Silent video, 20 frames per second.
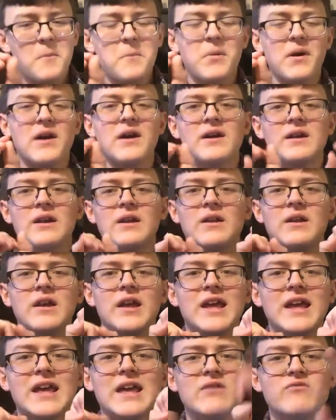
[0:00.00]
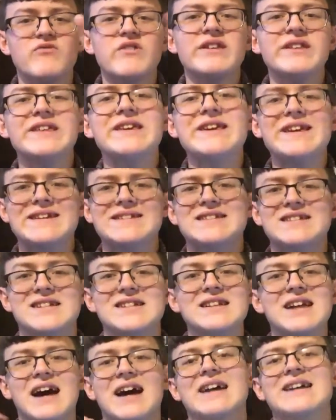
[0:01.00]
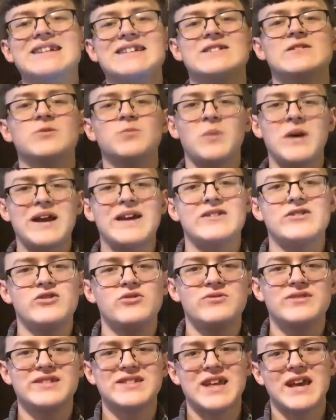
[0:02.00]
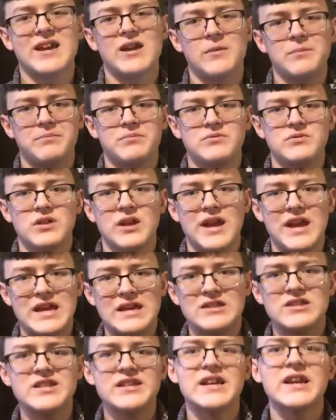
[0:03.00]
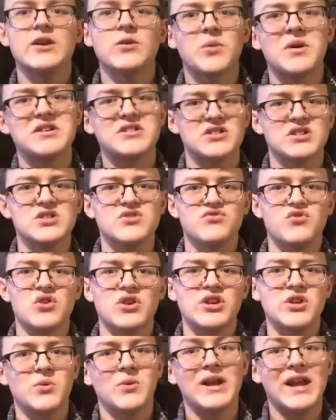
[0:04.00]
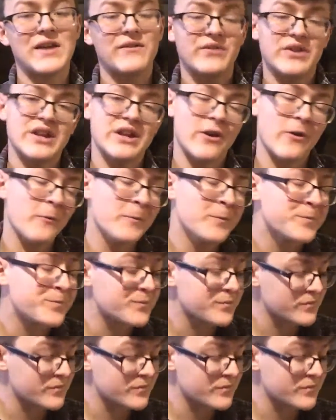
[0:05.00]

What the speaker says: But it really isn't an ideal way to set up to get questions for a Q&A video.